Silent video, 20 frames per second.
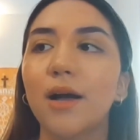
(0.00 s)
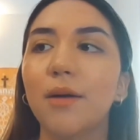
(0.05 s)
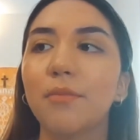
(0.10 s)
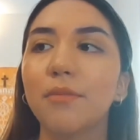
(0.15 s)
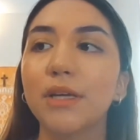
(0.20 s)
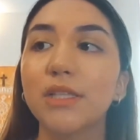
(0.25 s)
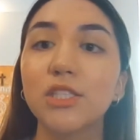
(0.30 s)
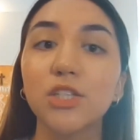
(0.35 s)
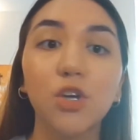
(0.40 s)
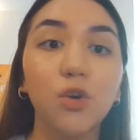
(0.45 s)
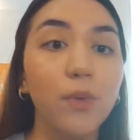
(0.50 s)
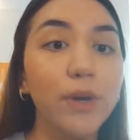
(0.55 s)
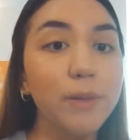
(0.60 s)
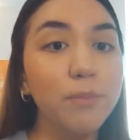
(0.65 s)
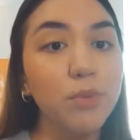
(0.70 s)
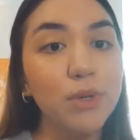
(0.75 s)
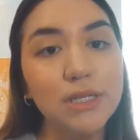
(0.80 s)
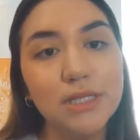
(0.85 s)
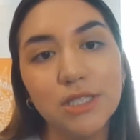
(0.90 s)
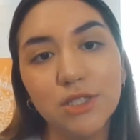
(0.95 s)
it's a
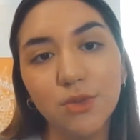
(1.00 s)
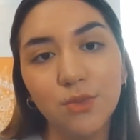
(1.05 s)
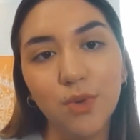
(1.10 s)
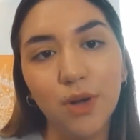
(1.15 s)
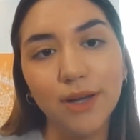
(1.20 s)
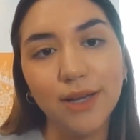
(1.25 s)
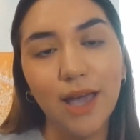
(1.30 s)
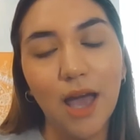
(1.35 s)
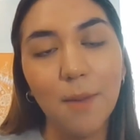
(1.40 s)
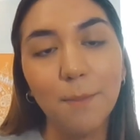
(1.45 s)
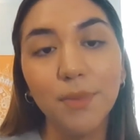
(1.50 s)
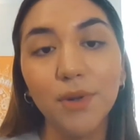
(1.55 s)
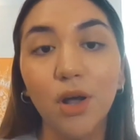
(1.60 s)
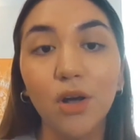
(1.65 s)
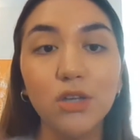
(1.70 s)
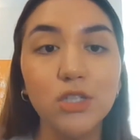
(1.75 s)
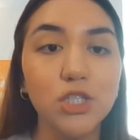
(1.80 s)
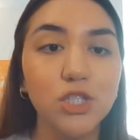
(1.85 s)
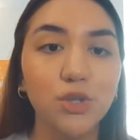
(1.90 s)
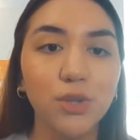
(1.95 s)
great place to work at, but
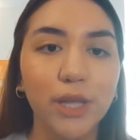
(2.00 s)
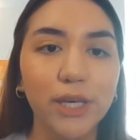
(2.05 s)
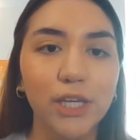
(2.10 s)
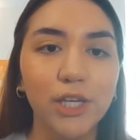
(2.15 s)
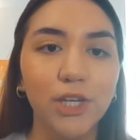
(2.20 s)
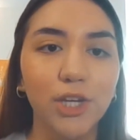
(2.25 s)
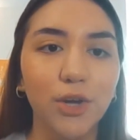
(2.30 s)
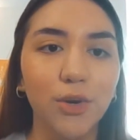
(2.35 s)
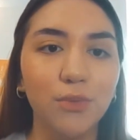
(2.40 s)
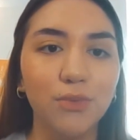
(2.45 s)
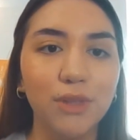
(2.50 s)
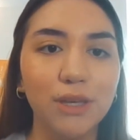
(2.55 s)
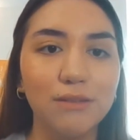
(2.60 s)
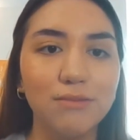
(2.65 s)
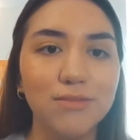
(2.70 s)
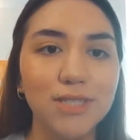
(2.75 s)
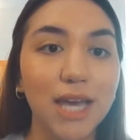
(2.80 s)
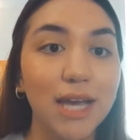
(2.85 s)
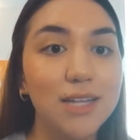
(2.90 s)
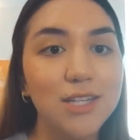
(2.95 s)
also like,
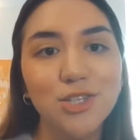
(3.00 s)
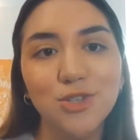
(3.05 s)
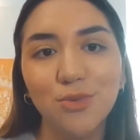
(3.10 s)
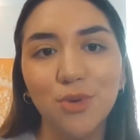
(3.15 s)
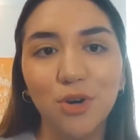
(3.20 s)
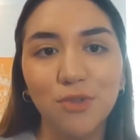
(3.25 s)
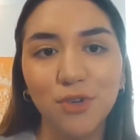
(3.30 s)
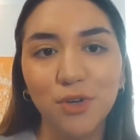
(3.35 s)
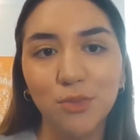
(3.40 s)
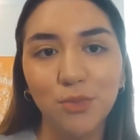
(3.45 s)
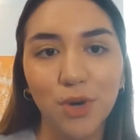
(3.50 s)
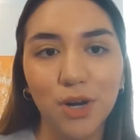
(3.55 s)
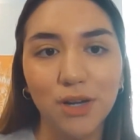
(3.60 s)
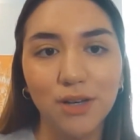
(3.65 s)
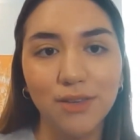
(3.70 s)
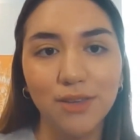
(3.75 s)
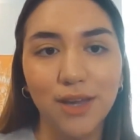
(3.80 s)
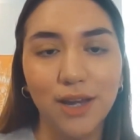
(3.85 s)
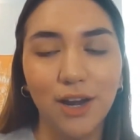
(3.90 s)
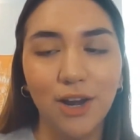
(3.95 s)
they tend to
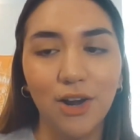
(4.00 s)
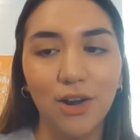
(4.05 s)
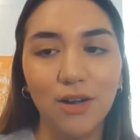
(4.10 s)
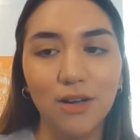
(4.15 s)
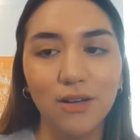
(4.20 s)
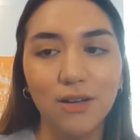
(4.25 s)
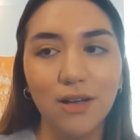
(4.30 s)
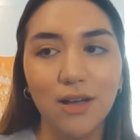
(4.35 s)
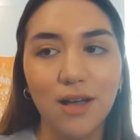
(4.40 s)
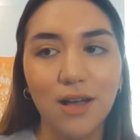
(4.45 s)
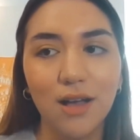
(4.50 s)
overwork their